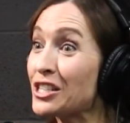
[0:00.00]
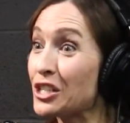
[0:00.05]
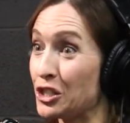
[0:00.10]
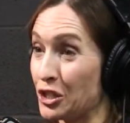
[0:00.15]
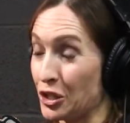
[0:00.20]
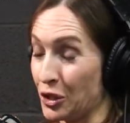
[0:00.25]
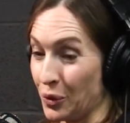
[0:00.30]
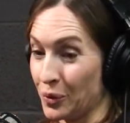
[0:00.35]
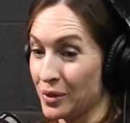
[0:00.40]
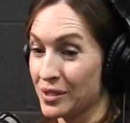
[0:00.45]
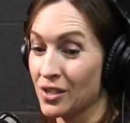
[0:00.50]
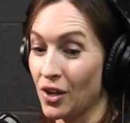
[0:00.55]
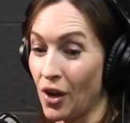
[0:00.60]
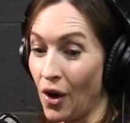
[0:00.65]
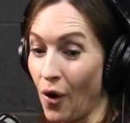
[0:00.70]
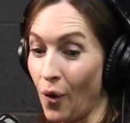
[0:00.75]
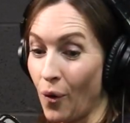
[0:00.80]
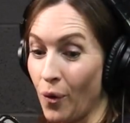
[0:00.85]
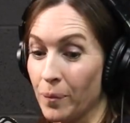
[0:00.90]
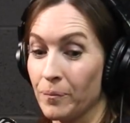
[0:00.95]
do is
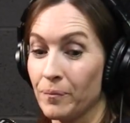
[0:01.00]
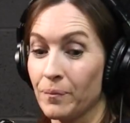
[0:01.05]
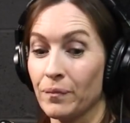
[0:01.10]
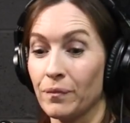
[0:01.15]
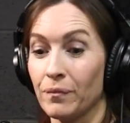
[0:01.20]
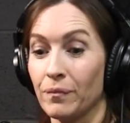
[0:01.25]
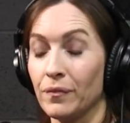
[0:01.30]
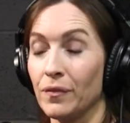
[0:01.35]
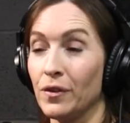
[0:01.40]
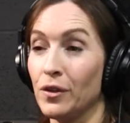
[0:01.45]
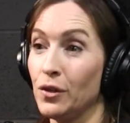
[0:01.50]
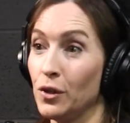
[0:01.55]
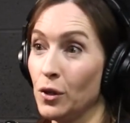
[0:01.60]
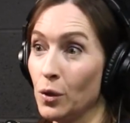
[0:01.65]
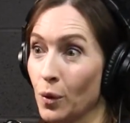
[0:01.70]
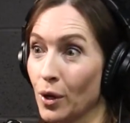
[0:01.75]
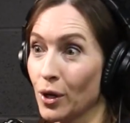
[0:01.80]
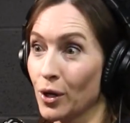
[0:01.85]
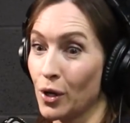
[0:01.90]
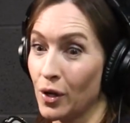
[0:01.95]
go, you
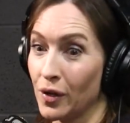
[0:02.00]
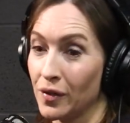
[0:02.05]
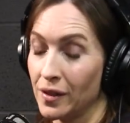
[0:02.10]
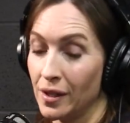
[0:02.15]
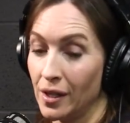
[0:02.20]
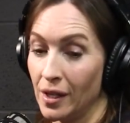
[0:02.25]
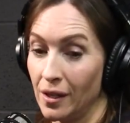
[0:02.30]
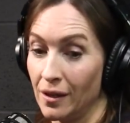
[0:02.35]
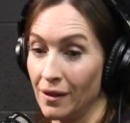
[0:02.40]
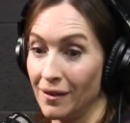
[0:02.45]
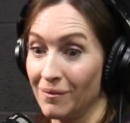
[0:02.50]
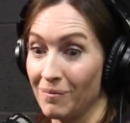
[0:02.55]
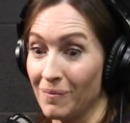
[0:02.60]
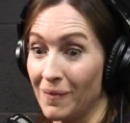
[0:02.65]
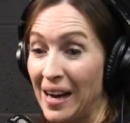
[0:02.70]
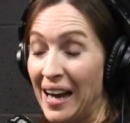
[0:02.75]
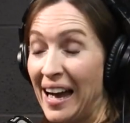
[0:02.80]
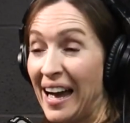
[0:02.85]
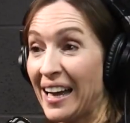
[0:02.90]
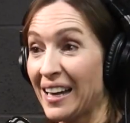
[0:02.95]
are on the
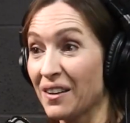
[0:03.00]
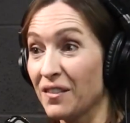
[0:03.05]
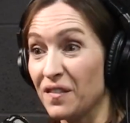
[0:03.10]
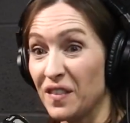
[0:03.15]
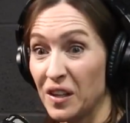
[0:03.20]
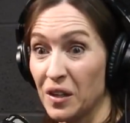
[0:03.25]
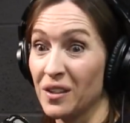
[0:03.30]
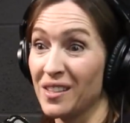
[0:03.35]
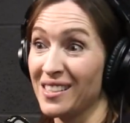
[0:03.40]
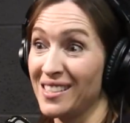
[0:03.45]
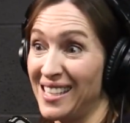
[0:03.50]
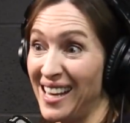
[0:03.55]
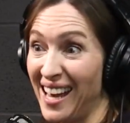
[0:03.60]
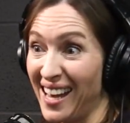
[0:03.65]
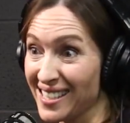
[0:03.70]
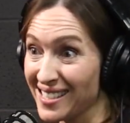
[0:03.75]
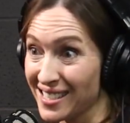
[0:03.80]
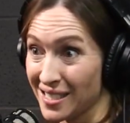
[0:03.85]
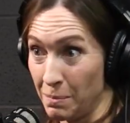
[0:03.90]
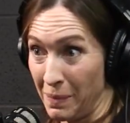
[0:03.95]
I failed a
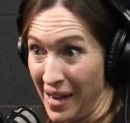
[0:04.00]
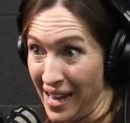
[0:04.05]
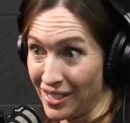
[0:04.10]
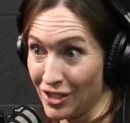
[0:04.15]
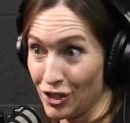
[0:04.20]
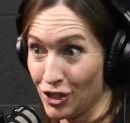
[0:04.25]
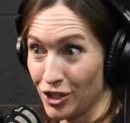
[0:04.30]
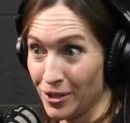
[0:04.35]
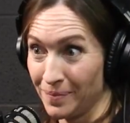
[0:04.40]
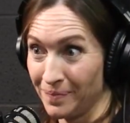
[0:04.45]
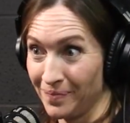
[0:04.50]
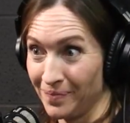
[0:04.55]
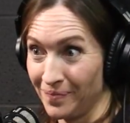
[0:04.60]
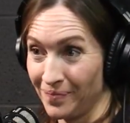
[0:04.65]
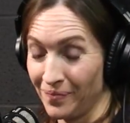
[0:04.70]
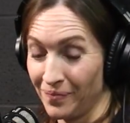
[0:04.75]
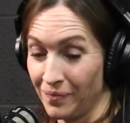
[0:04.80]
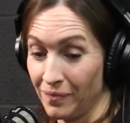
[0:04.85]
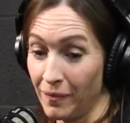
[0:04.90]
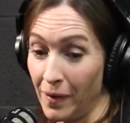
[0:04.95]
test bench.
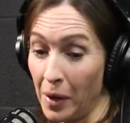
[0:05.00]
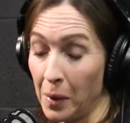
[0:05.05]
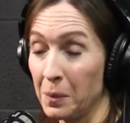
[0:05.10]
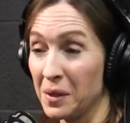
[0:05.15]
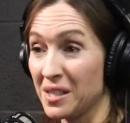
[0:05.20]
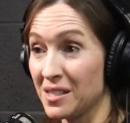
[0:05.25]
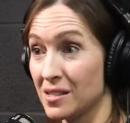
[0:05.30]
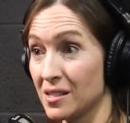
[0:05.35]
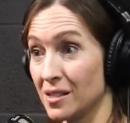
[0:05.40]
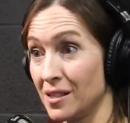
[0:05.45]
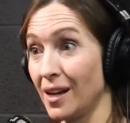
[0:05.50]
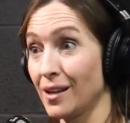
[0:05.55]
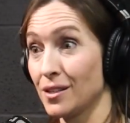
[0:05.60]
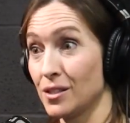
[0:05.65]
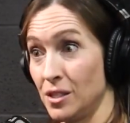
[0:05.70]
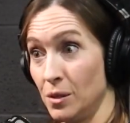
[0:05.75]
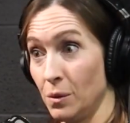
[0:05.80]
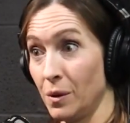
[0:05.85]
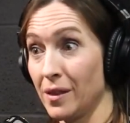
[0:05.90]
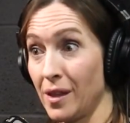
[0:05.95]
I'm going to sit next
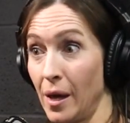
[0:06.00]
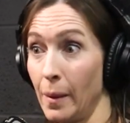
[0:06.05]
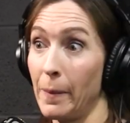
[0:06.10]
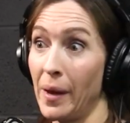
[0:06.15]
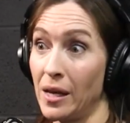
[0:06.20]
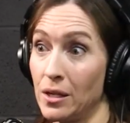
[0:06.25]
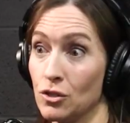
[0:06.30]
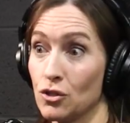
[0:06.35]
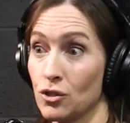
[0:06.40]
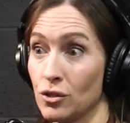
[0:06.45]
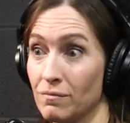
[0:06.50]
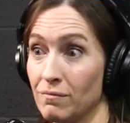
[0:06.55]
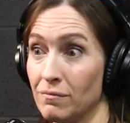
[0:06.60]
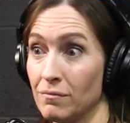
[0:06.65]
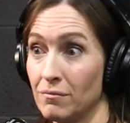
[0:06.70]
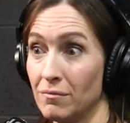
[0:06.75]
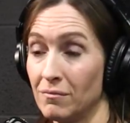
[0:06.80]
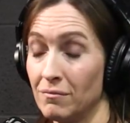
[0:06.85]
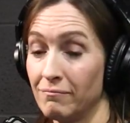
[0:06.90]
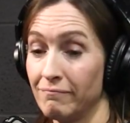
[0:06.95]
to you on that bench.
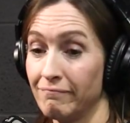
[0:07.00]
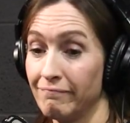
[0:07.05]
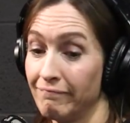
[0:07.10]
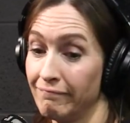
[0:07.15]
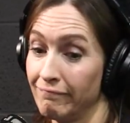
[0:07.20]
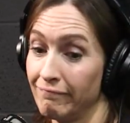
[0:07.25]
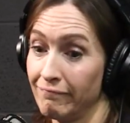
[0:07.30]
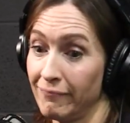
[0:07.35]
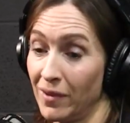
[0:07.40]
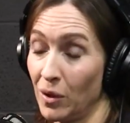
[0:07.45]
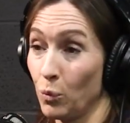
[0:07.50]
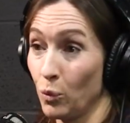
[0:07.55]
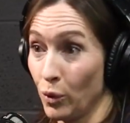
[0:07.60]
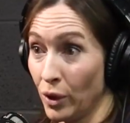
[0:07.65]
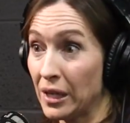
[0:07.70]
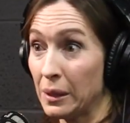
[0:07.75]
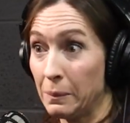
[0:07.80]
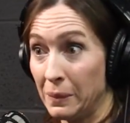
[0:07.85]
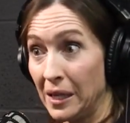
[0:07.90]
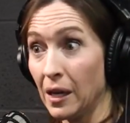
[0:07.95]
And we're
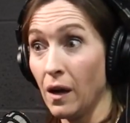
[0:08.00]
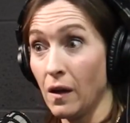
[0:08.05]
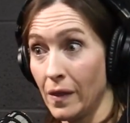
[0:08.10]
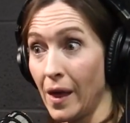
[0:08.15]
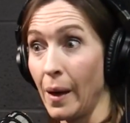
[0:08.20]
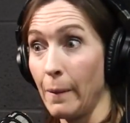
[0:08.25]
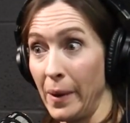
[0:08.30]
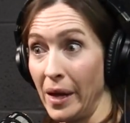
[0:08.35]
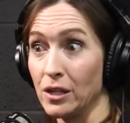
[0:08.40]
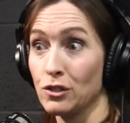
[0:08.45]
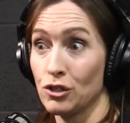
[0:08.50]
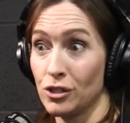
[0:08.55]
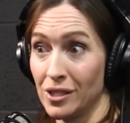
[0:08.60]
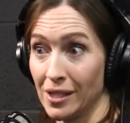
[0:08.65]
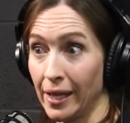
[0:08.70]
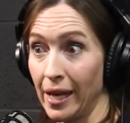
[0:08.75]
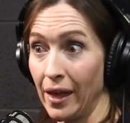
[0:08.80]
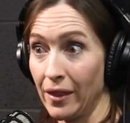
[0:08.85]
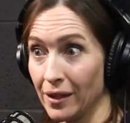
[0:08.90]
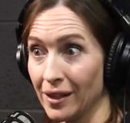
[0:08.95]
going to be on that bench
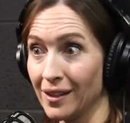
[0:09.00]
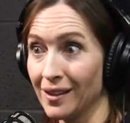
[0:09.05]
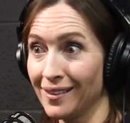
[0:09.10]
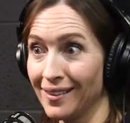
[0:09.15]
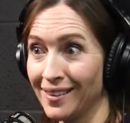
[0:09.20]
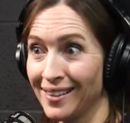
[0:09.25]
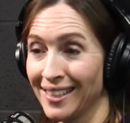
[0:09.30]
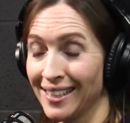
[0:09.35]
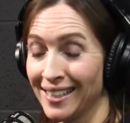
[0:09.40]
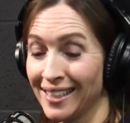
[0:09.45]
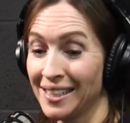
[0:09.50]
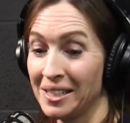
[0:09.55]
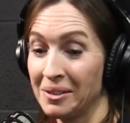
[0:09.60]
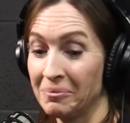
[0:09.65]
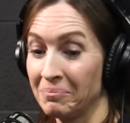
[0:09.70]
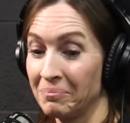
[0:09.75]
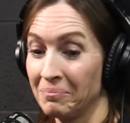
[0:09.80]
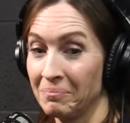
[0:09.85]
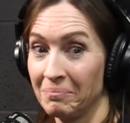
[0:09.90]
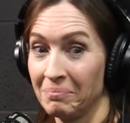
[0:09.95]
together.
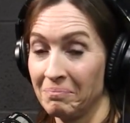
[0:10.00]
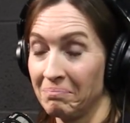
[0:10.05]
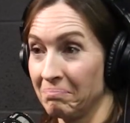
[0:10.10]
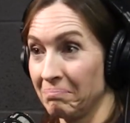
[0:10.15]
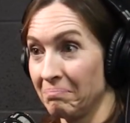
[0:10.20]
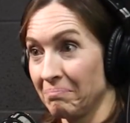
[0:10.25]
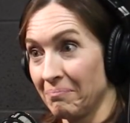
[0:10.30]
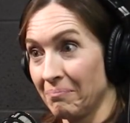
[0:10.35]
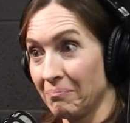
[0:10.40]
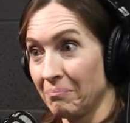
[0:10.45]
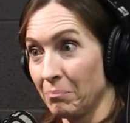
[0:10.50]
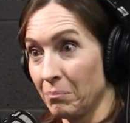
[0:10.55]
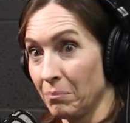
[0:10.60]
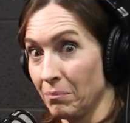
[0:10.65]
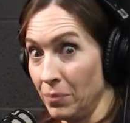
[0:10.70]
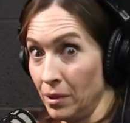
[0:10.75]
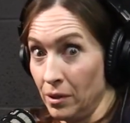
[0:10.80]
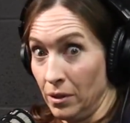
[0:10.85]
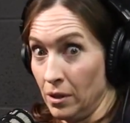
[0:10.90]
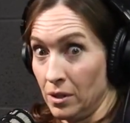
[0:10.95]

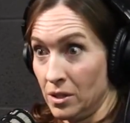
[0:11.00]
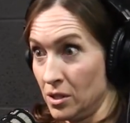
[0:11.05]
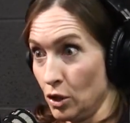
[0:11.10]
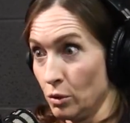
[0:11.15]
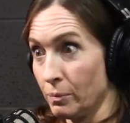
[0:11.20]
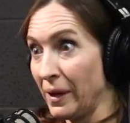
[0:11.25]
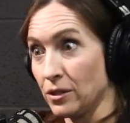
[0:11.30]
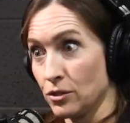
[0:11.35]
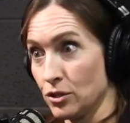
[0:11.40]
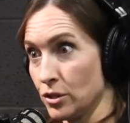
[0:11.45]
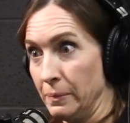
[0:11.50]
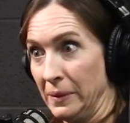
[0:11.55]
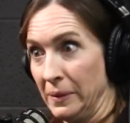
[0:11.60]
But it's your bench to be